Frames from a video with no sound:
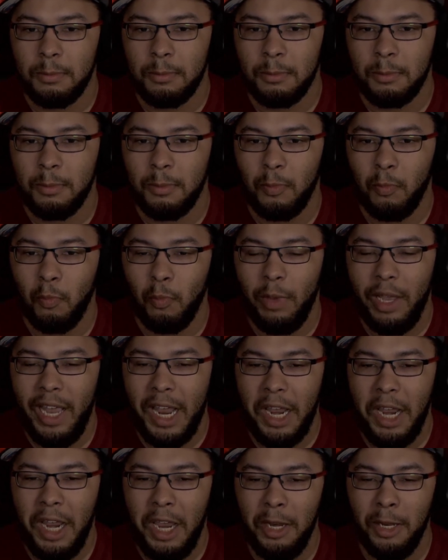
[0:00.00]
Man,
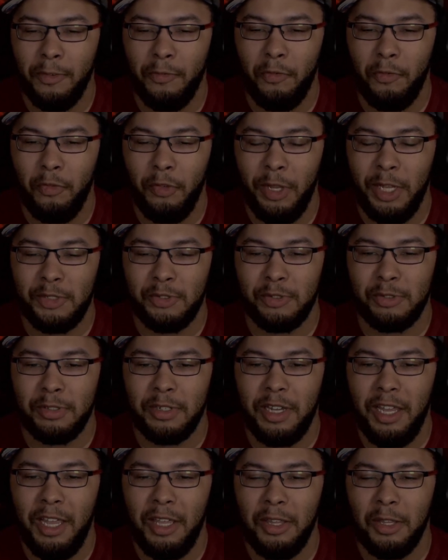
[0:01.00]
he don't flinch for
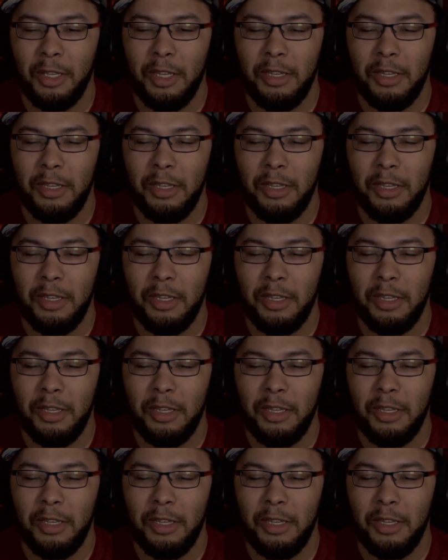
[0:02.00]
anything.